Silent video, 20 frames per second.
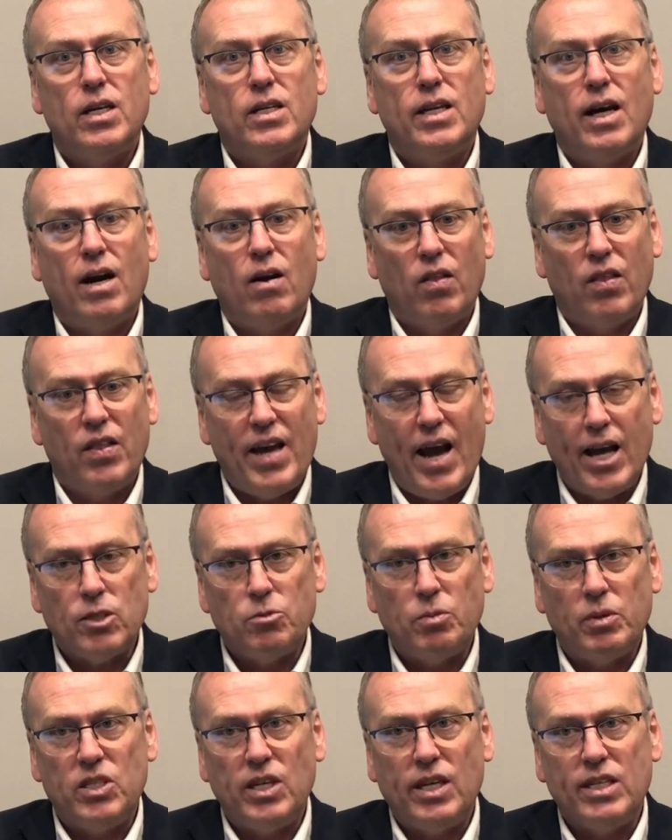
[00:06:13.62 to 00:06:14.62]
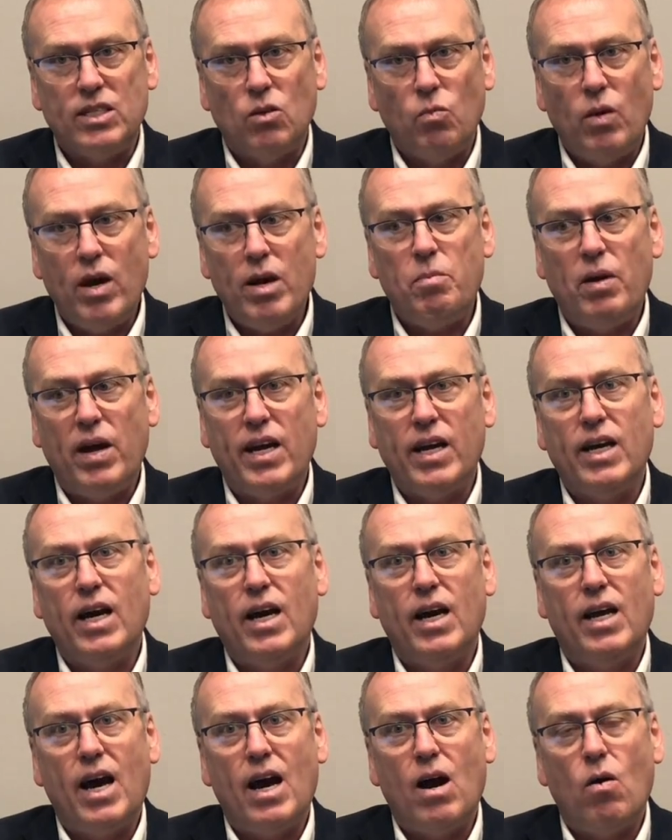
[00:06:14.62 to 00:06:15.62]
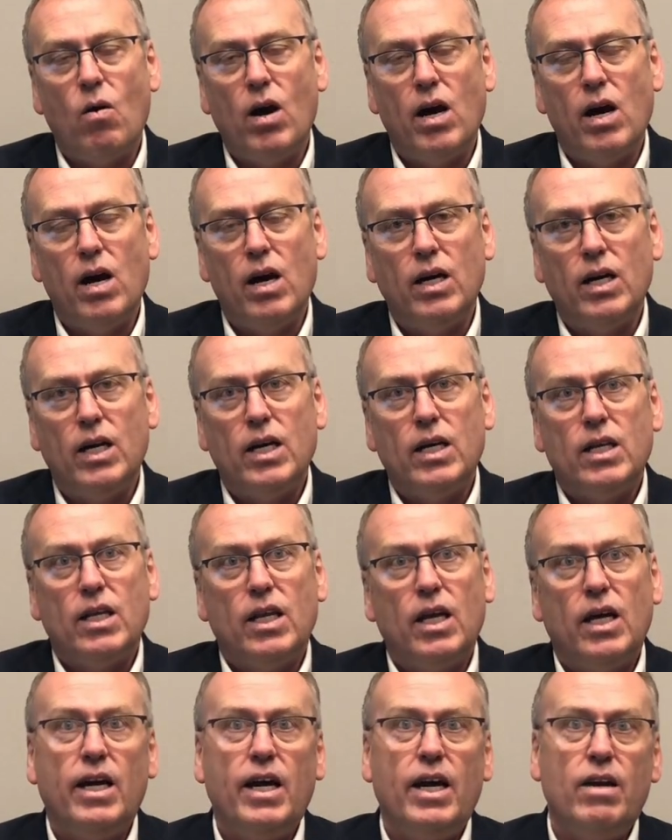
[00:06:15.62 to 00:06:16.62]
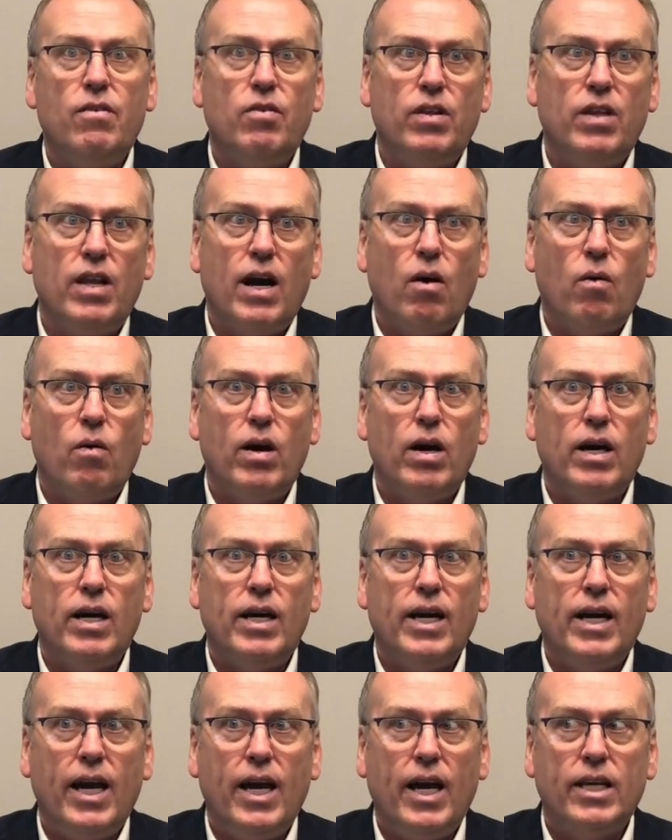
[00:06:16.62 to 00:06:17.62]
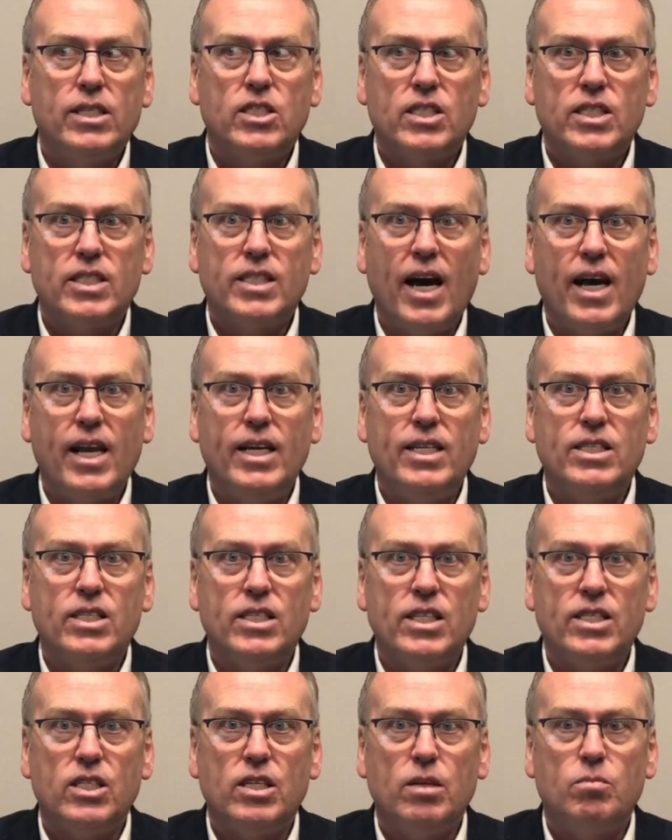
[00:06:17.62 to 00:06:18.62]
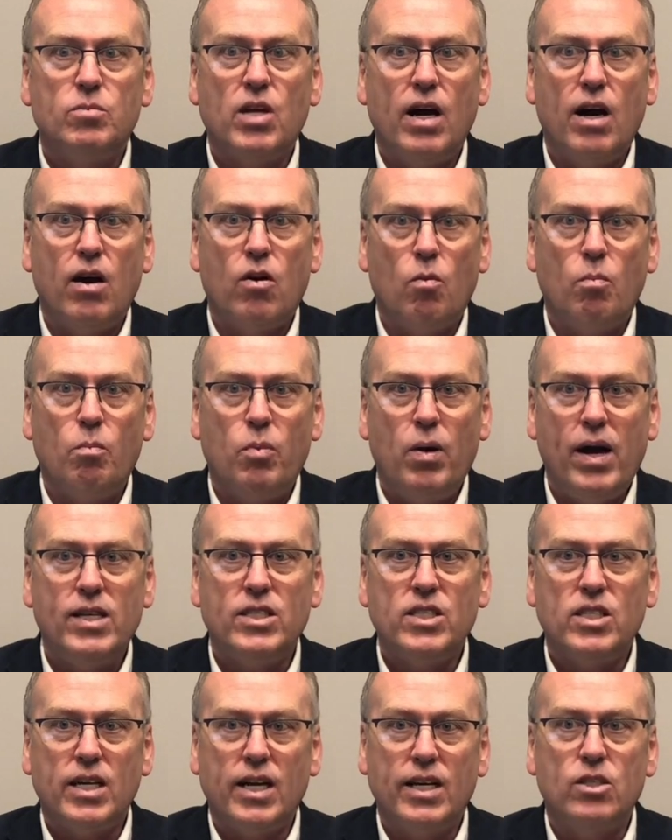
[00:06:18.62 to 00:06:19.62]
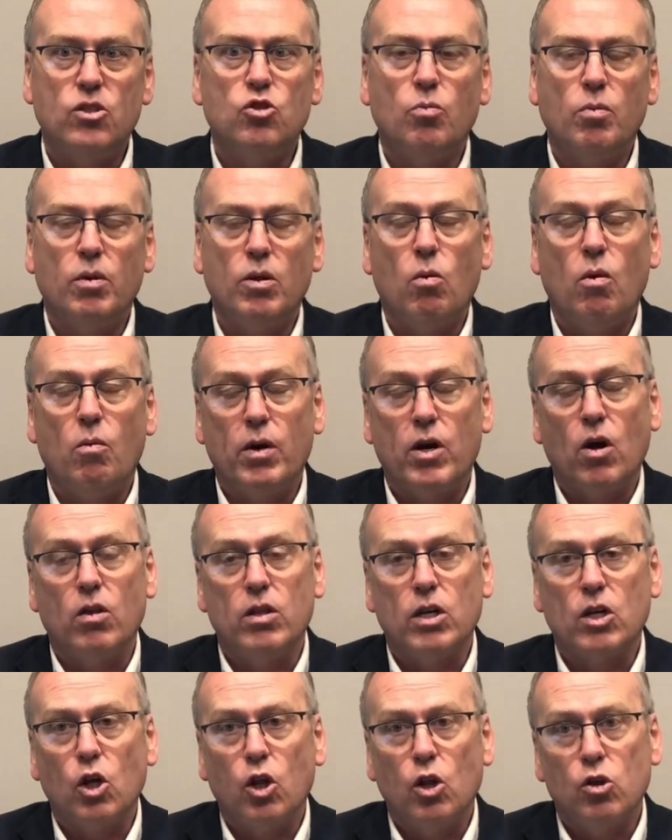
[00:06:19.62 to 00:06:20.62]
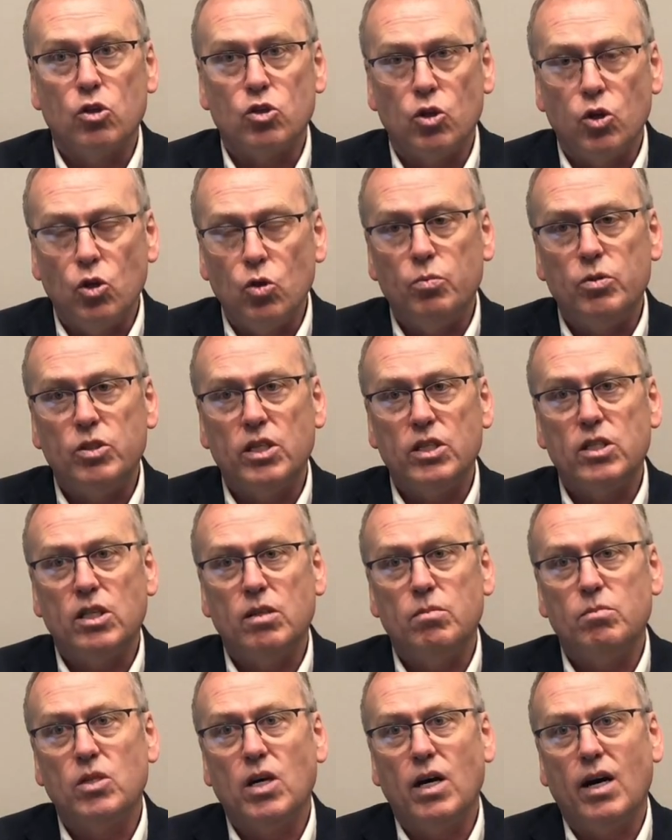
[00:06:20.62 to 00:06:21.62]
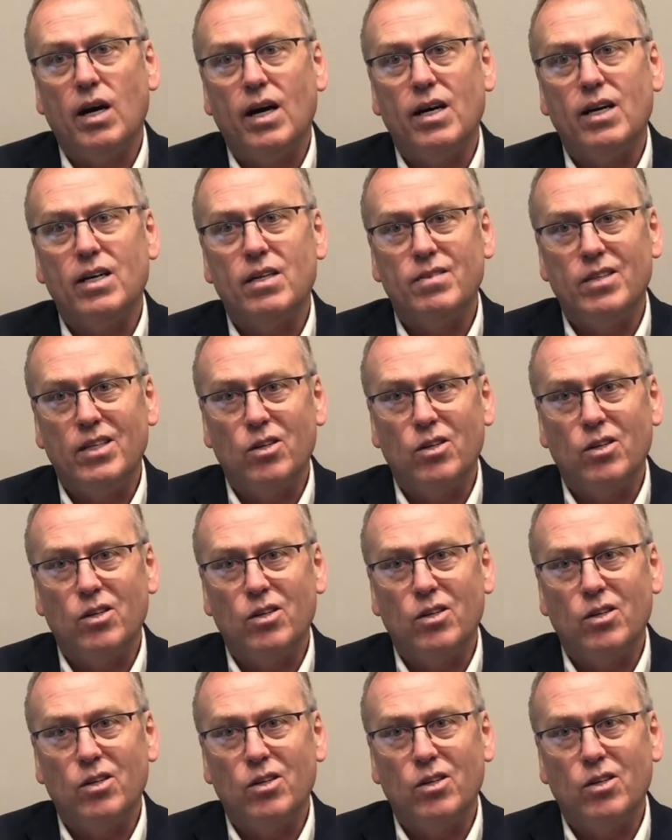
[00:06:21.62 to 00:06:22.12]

Now, the expertise that we bring and even our scanning systems that are on press and some of what we call the closed loop systems that are,